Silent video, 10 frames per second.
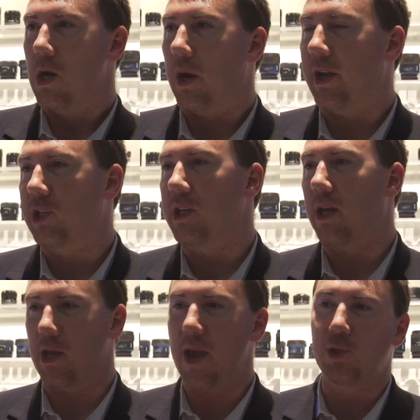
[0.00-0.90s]
All right, so
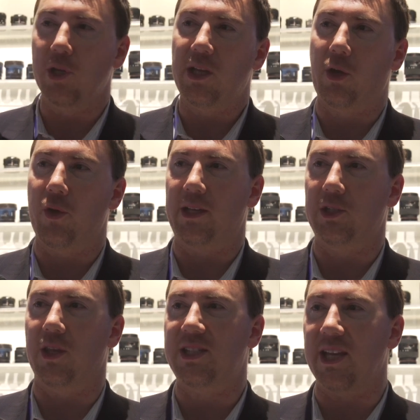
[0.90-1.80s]
yeah, you're absolutely correct.
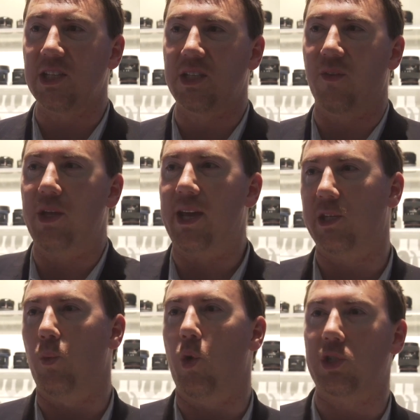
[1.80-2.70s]
So the sensitivity
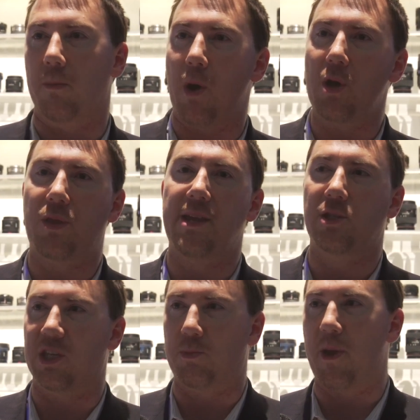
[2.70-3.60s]
actually works on both
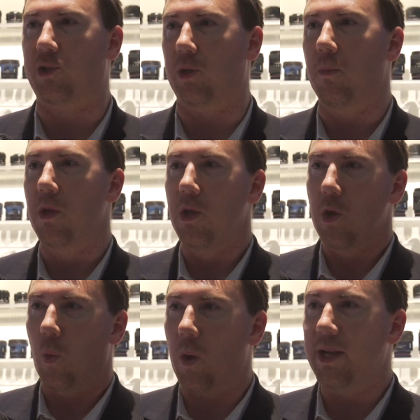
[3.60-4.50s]
ends of the spectrum.
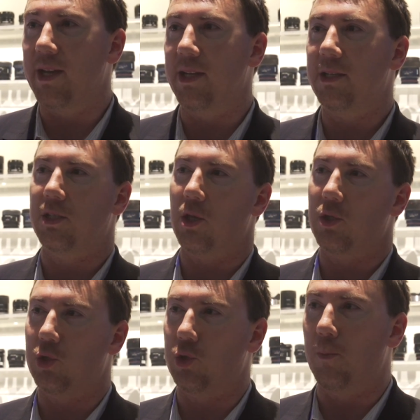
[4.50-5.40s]
One end is
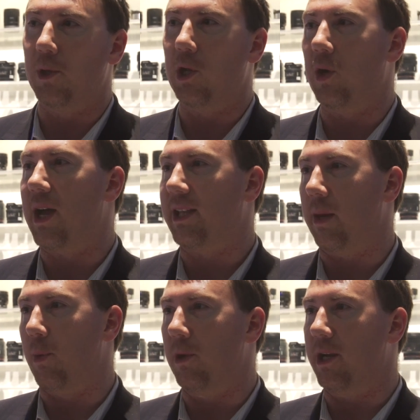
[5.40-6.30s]
super low light
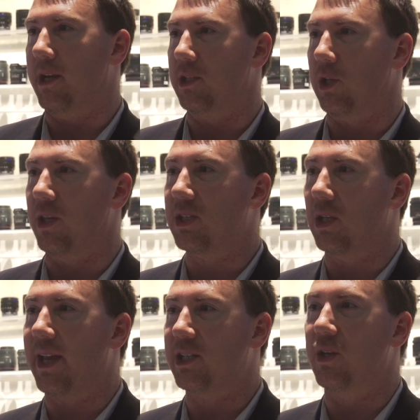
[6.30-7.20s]
capabilities. So this
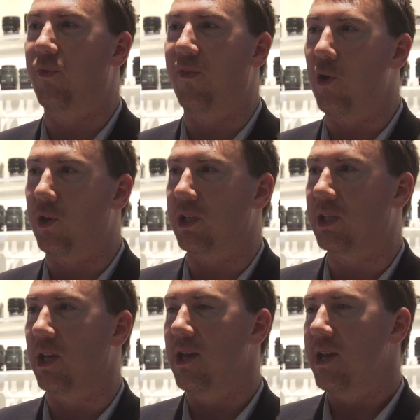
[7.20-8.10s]
will actually
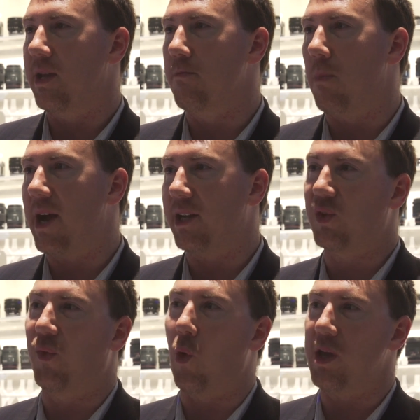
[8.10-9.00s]
focus in
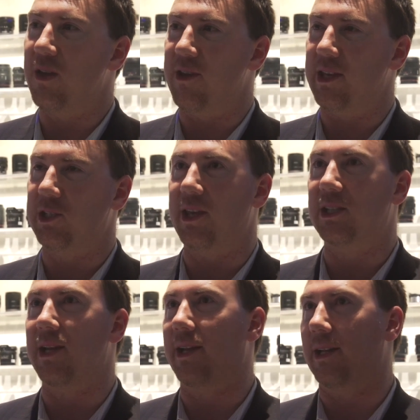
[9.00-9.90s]
minus four EV. So
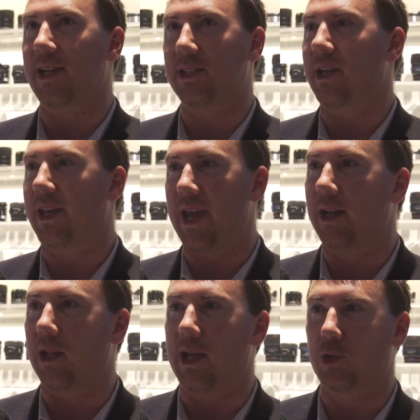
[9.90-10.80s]
that's like less than a
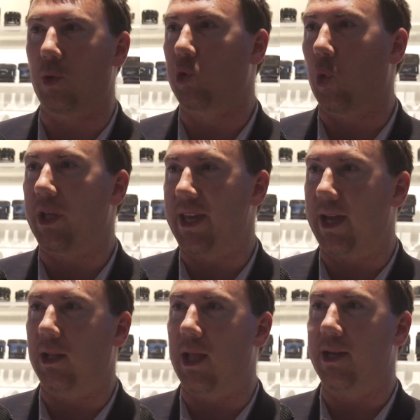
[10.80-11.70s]
candlelight. It's almost called a
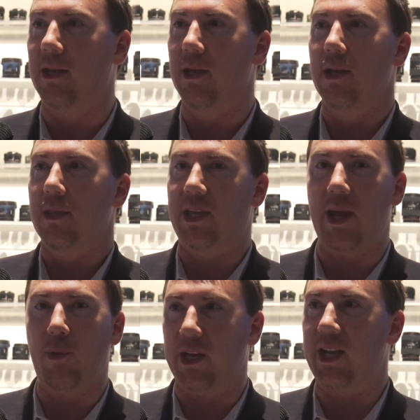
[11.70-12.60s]
candlelight. The
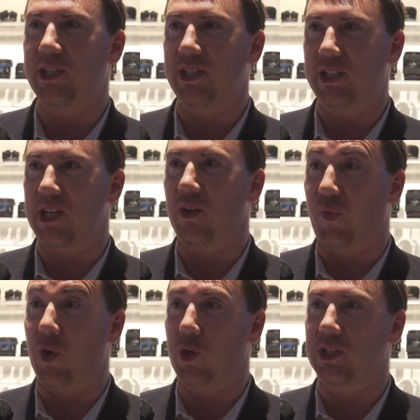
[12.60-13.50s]
camera can actually see and
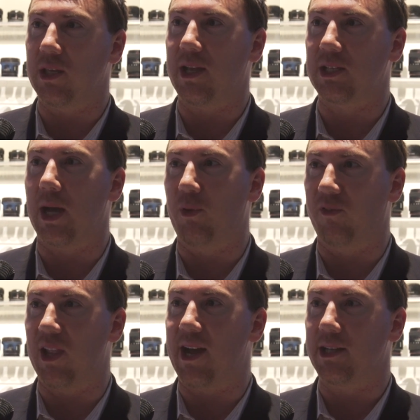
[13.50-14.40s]
focus in that type
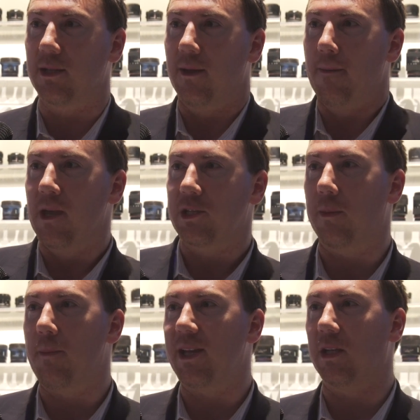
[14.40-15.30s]
of light. So
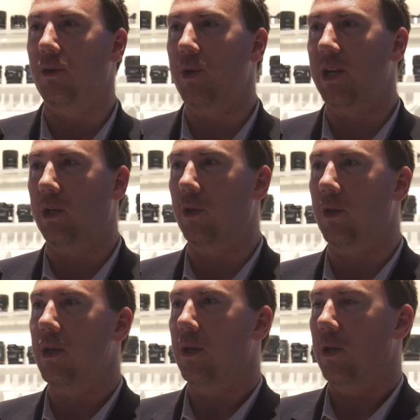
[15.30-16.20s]
it makes it a really good